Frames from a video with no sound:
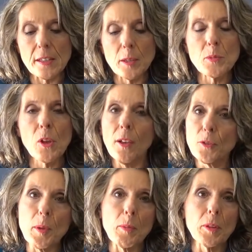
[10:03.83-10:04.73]
It
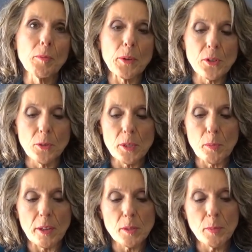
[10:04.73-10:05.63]
absolves people of personal
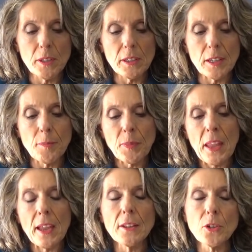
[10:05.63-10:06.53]
responsibility,
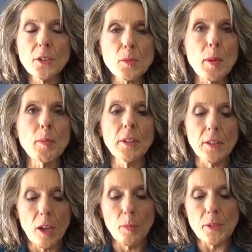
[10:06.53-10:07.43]
and it turns people
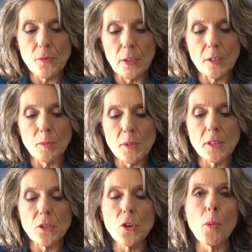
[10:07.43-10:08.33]
into helpless victims
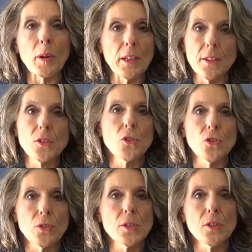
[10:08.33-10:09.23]
since nobody gets to
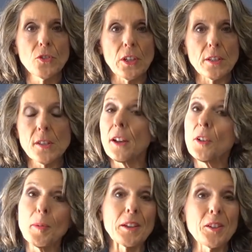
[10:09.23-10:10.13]
choose their genes. I don't
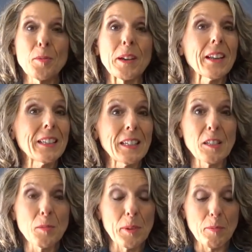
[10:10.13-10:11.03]
know about you, but I didn't
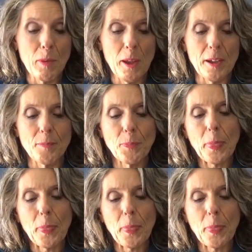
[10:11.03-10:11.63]
get to pick mine.